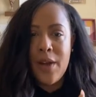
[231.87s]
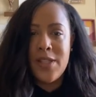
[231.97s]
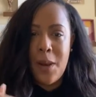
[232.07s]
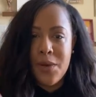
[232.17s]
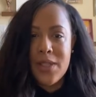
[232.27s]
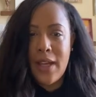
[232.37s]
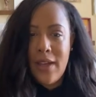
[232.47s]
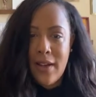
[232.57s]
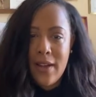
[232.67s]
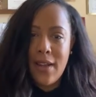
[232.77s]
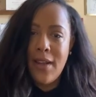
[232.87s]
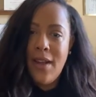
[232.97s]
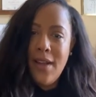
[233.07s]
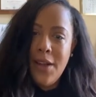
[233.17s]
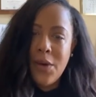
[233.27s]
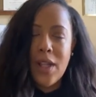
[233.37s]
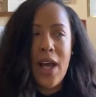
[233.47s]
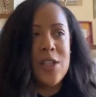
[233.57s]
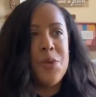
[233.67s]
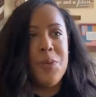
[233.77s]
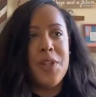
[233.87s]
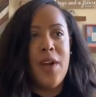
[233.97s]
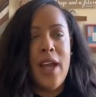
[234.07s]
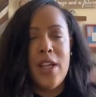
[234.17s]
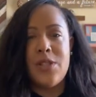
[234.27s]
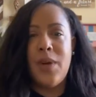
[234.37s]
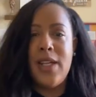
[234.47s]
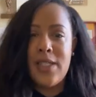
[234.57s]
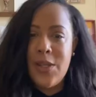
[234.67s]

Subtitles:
it's almost like you're in the classroom with your hands raised.